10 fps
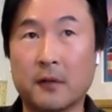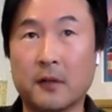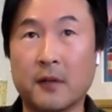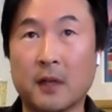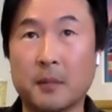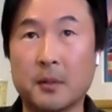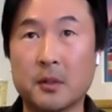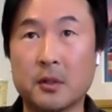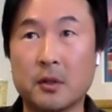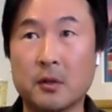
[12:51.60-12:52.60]
for
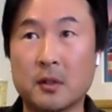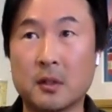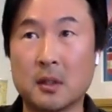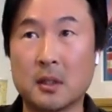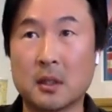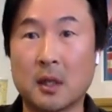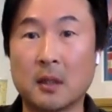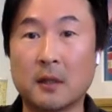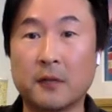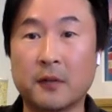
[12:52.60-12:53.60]
developers, it's a
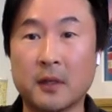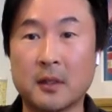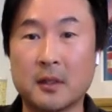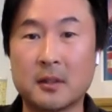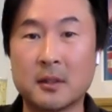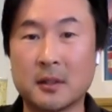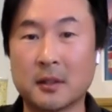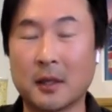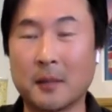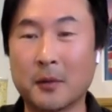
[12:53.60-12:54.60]
lot different. It's
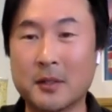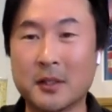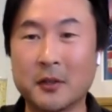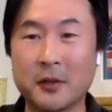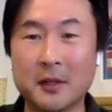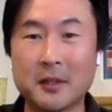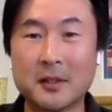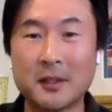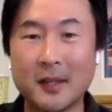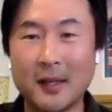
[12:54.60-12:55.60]
a lot more serious.
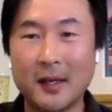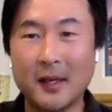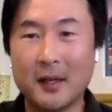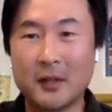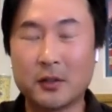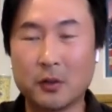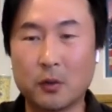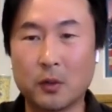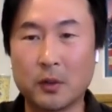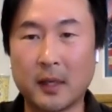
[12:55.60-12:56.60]
So
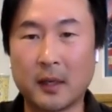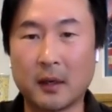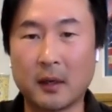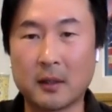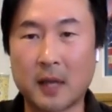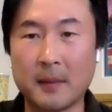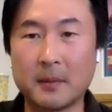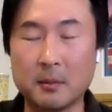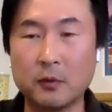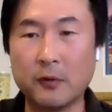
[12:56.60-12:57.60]
we're taking our
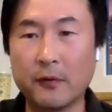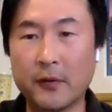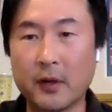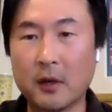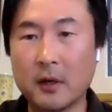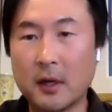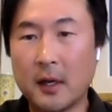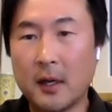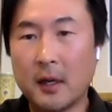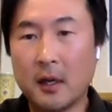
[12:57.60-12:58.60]
time to move over there.
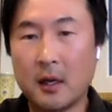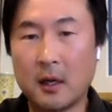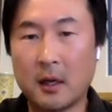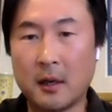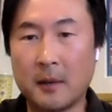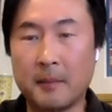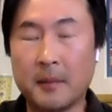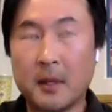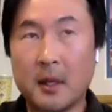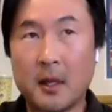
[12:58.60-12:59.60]

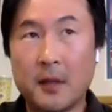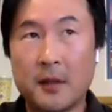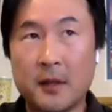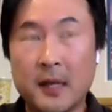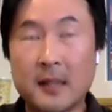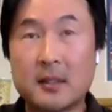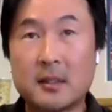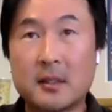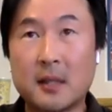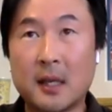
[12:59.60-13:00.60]
The next
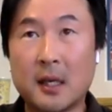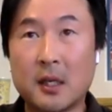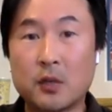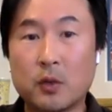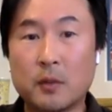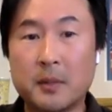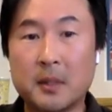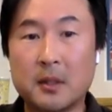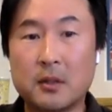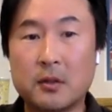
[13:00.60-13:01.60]
stage would
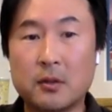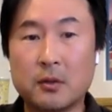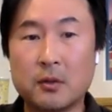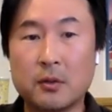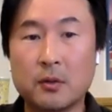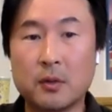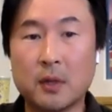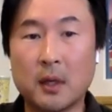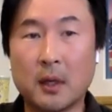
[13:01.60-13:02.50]
be to,